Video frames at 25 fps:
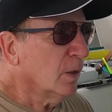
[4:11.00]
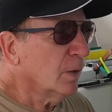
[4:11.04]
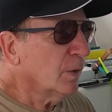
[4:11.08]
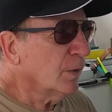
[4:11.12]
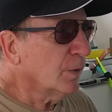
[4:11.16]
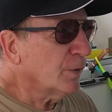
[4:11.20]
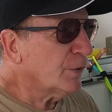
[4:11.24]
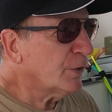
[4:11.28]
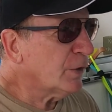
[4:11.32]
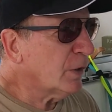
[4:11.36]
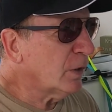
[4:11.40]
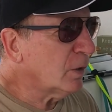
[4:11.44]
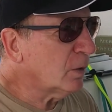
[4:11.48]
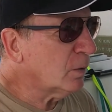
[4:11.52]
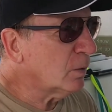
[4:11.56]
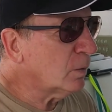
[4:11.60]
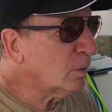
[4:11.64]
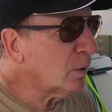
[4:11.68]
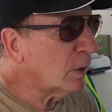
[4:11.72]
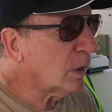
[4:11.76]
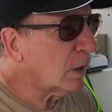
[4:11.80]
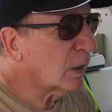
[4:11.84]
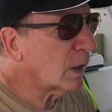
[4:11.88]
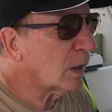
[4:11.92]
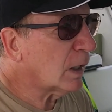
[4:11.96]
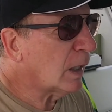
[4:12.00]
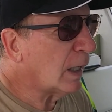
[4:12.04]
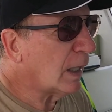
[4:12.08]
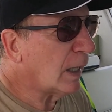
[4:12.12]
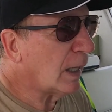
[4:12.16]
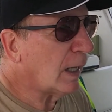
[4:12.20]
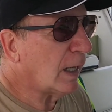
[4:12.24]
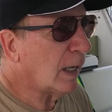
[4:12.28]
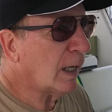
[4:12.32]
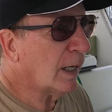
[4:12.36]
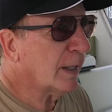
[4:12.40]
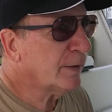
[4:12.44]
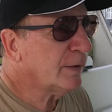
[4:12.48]
So
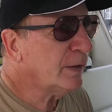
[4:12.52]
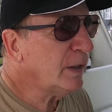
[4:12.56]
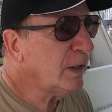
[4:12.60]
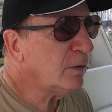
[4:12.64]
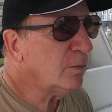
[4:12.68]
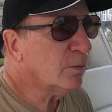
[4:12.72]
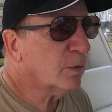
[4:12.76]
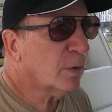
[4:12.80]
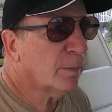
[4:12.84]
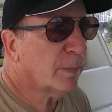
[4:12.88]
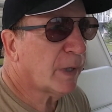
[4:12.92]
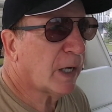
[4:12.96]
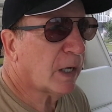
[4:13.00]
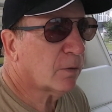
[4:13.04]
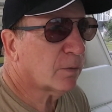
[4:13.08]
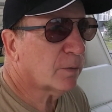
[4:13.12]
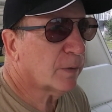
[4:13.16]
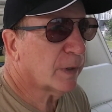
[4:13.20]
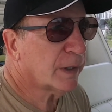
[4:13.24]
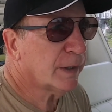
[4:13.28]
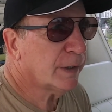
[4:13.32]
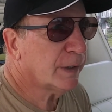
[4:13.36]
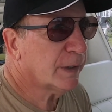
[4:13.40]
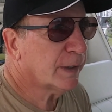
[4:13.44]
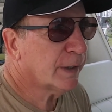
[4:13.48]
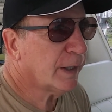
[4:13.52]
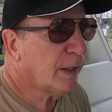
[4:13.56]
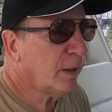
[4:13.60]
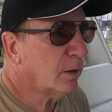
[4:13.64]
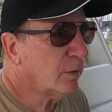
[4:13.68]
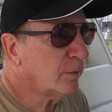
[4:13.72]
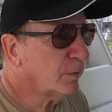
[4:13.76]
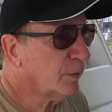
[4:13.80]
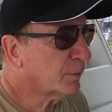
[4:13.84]
I think we're about ready to go.